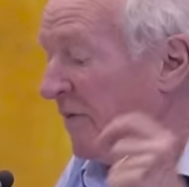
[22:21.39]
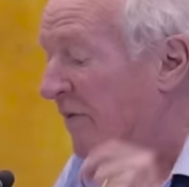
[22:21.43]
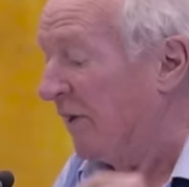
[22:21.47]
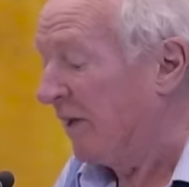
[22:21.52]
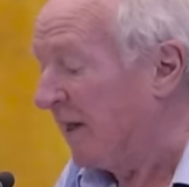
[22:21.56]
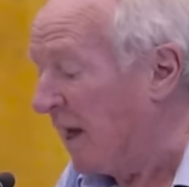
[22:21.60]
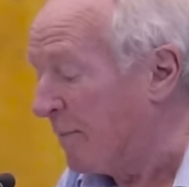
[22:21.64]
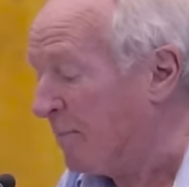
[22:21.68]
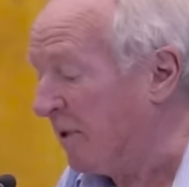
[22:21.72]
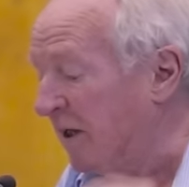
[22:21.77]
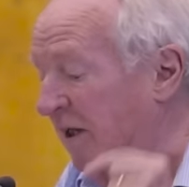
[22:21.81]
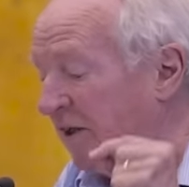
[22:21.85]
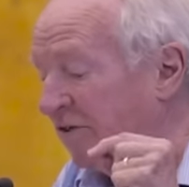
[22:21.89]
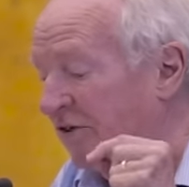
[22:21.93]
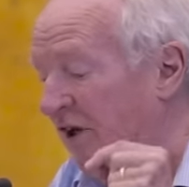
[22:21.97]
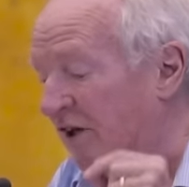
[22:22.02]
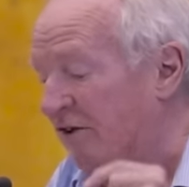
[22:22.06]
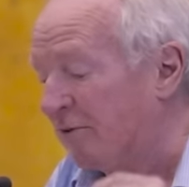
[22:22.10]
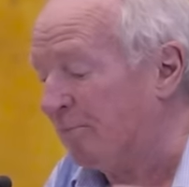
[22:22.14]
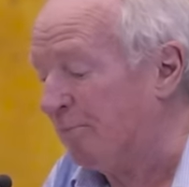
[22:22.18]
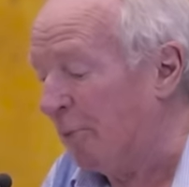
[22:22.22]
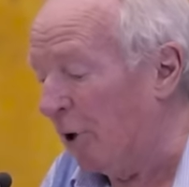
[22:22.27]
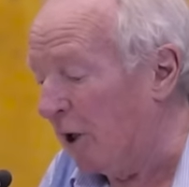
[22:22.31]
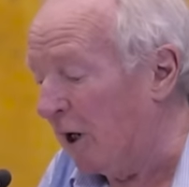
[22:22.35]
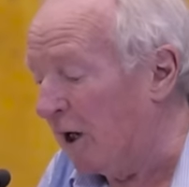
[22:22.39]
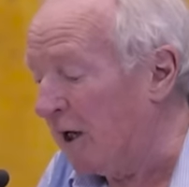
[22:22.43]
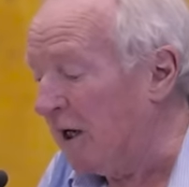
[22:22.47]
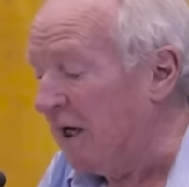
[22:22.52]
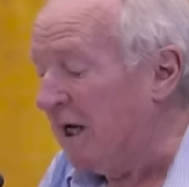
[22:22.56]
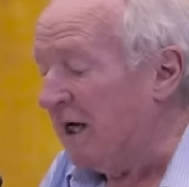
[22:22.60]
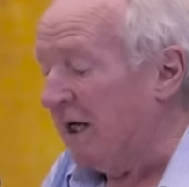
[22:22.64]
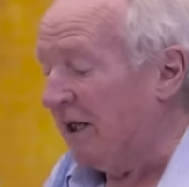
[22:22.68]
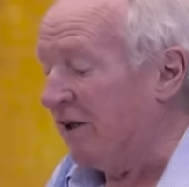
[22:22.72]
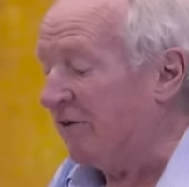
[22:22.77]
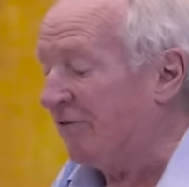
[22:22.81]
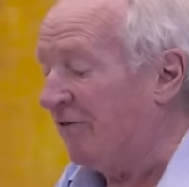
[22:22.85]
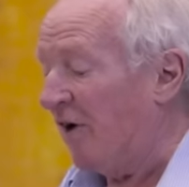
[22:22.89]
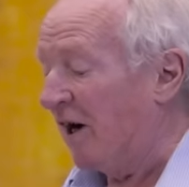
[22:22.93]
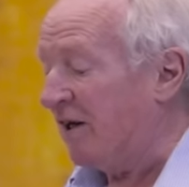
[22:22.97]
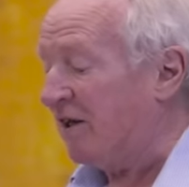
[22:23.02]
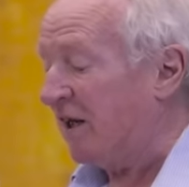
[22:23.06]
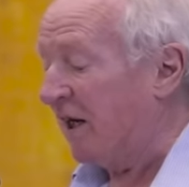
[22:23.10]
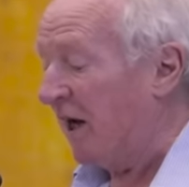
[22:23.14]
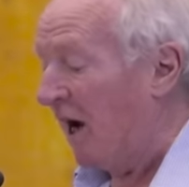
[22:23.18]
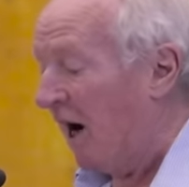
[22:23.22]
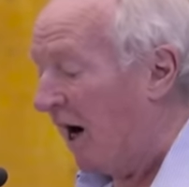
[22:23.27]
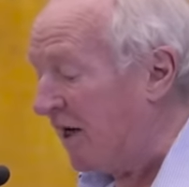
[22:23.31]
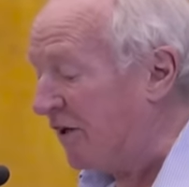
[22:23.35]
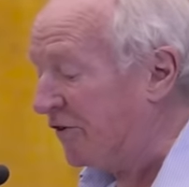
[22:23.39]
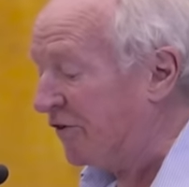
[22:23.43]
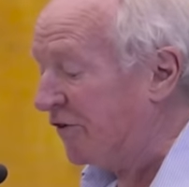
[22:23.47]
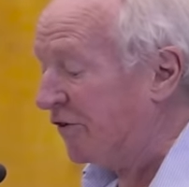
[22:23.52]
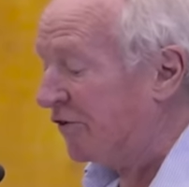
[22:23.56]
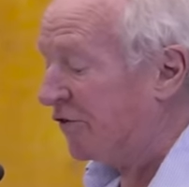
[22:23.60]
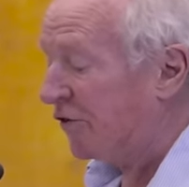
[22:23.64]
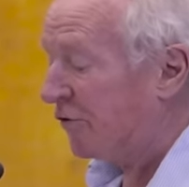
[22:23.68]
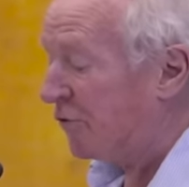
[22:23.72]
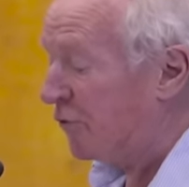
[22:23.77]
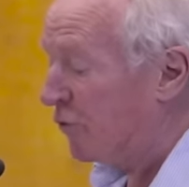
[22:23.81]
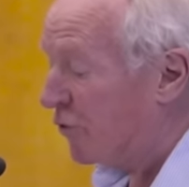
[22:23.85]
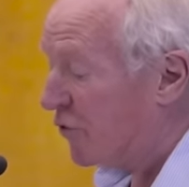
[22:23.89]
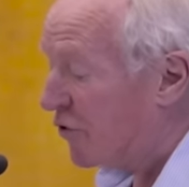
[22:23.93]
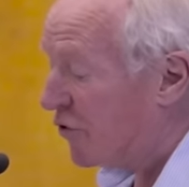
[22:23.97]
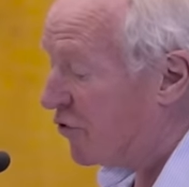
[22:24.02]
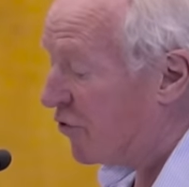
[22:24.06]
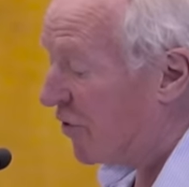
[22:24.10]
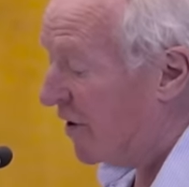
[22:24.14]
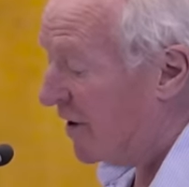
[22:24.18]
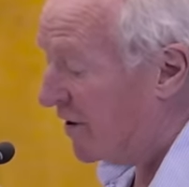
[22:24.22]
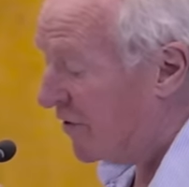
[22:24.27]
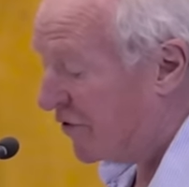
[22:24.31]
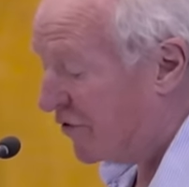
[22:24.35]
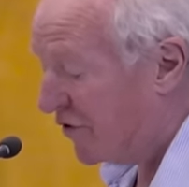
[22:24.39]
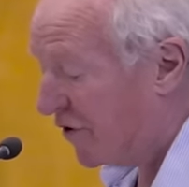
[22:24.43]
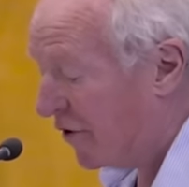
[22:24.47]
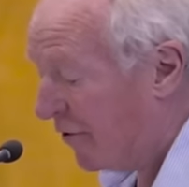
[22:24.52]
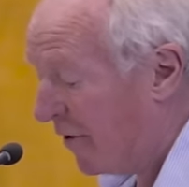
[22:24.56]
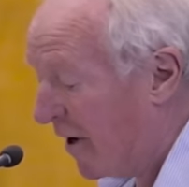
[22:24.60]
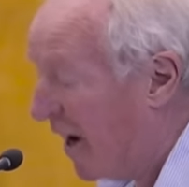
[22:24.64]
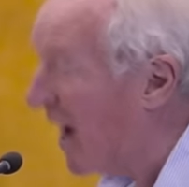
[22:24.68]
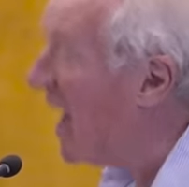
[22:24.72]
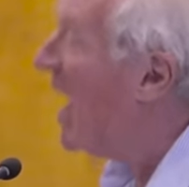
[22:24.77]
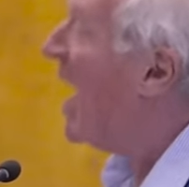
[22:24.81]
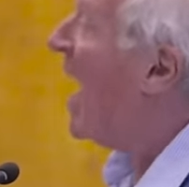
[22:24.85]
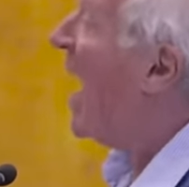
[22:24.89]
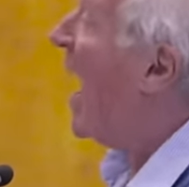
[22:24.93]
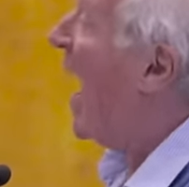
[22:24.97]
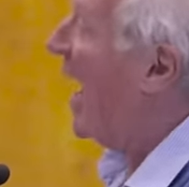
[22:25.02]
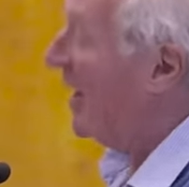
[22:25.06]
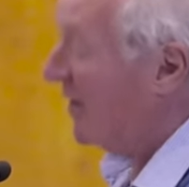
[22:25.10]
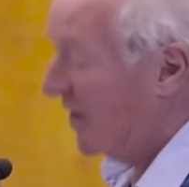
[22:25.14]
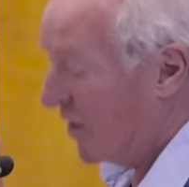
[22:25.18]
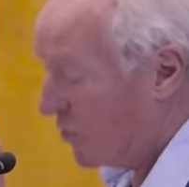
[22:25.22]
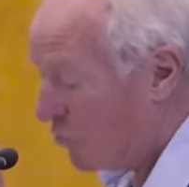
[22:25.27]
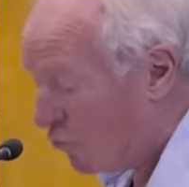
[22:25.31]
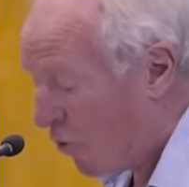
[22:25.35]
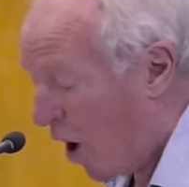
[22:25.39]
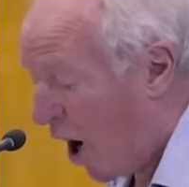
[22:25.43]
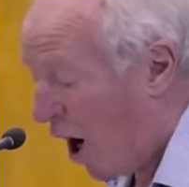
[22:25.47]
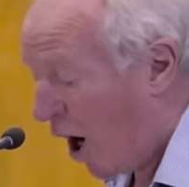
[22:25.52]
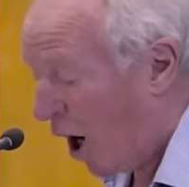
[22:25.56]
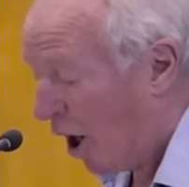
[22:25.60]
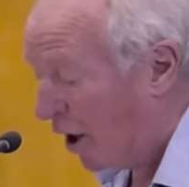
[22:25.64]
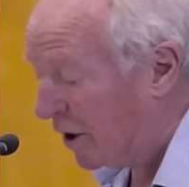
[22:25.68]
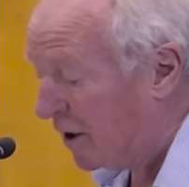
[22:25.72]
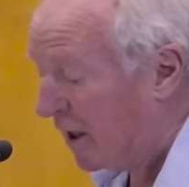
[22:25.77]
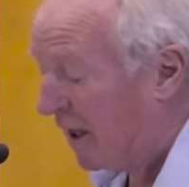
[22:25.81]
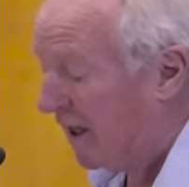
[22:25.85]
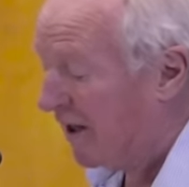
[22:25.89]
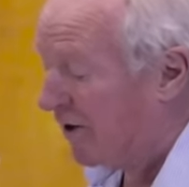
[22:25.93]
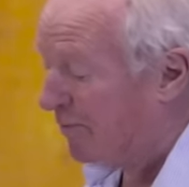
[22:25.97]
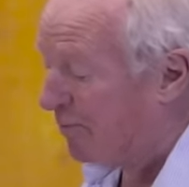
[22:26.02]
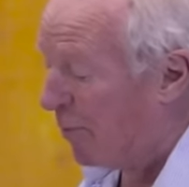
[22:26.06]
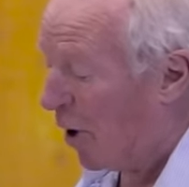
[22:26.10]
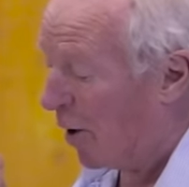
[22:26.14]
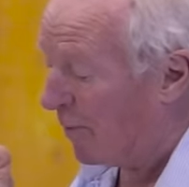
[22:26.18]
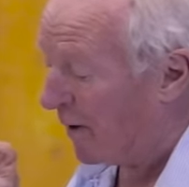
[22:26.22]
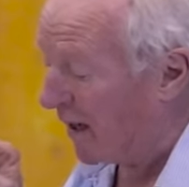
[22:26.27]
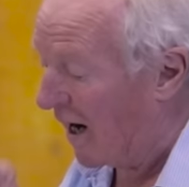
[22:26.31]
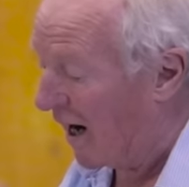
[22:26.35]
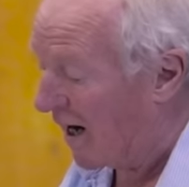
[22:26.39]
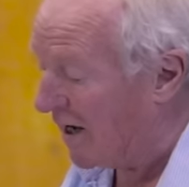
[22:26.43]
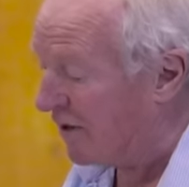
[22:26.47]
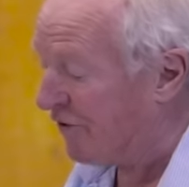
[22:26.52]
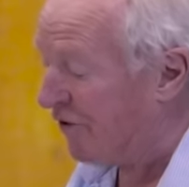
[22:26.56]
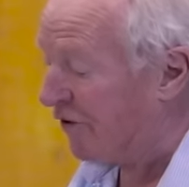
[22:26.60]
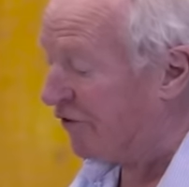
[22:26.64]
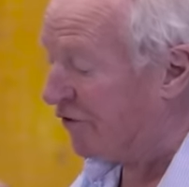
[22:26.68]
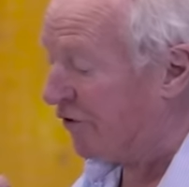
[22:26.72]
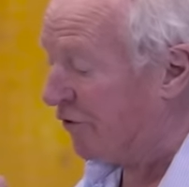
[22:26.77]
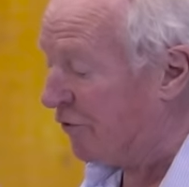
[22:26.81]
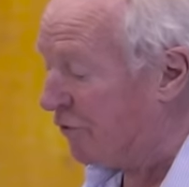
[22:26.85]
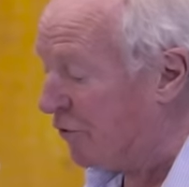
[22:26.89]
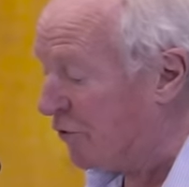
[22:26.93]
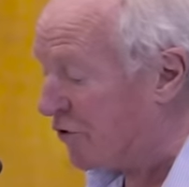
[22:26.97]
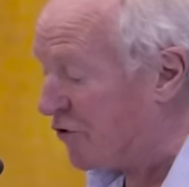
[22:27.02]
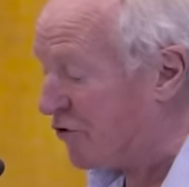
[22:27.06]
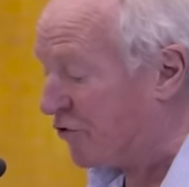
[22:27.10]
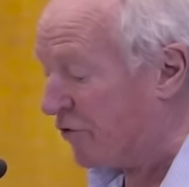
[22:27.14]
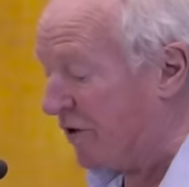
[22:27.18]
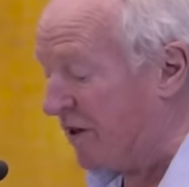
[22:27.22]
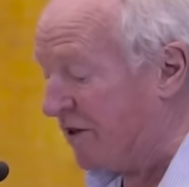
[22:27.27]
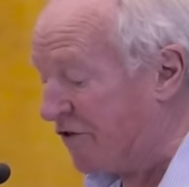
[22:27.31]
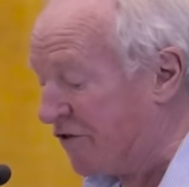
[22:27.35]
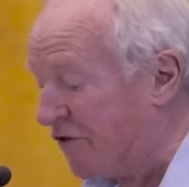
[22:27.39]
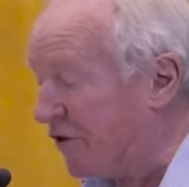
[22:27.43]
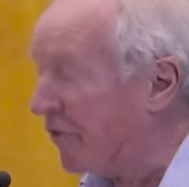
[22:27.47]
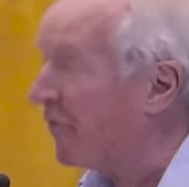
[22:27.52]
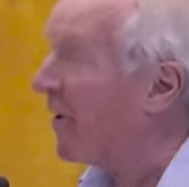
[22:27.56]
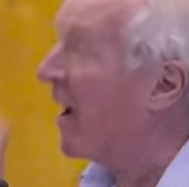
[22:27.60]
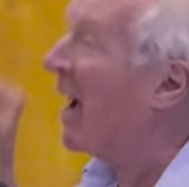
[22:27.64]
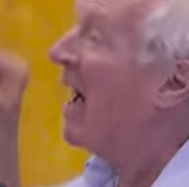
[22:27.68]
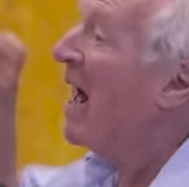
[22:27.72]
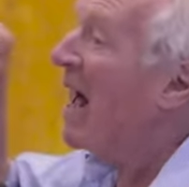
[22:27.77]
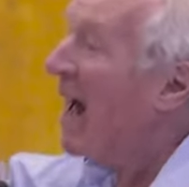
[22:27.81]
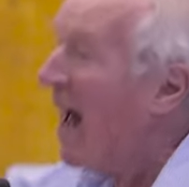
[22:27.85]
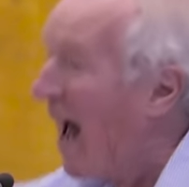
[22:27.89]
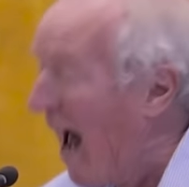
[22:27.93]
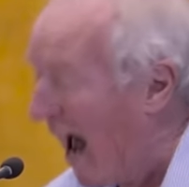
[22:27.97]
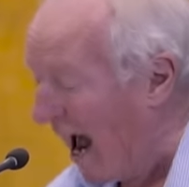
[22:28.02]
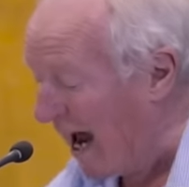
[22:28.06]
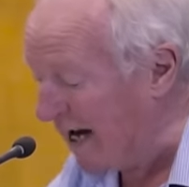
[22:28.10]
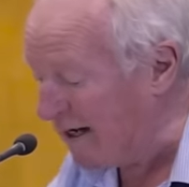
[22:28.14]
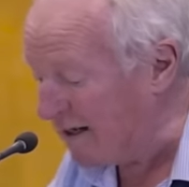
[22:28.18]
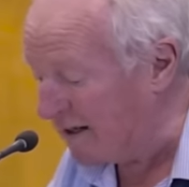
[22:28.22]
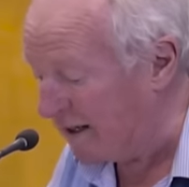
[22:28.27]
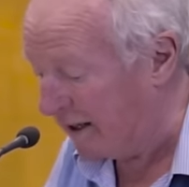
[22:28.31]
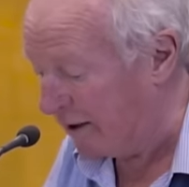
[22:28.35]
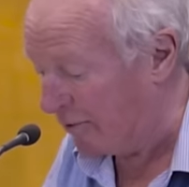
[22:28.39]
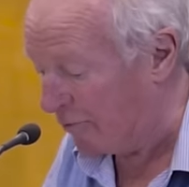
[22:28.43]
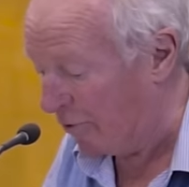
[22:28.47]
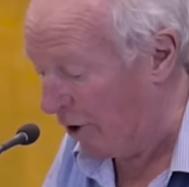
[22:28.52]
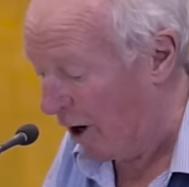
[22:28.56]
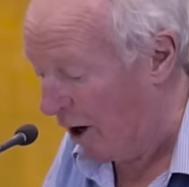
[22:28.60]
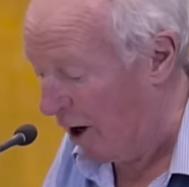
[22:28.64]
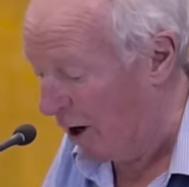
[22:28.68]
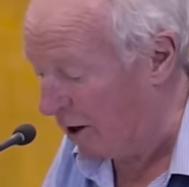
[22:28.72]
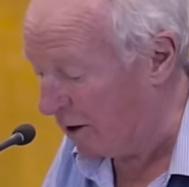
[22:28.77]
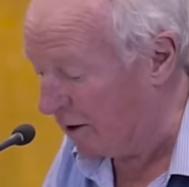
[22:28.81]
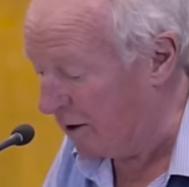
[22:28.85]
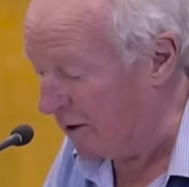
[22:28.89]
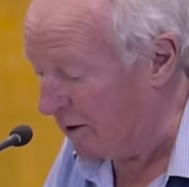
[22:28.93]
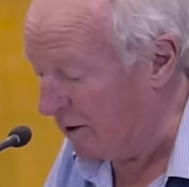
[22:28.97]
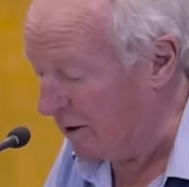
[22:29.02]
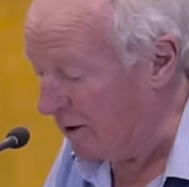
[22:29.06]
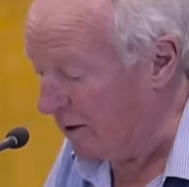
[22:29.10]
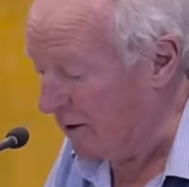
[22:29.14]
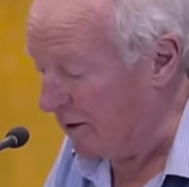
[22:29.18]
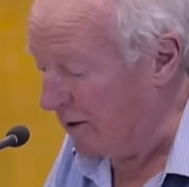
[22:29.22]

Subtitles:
The Lebanese Hezbollah is fighting ISIS and Nusra in Syria, and Iran is bombing ISIS and Nusra in Syria and in Iraq.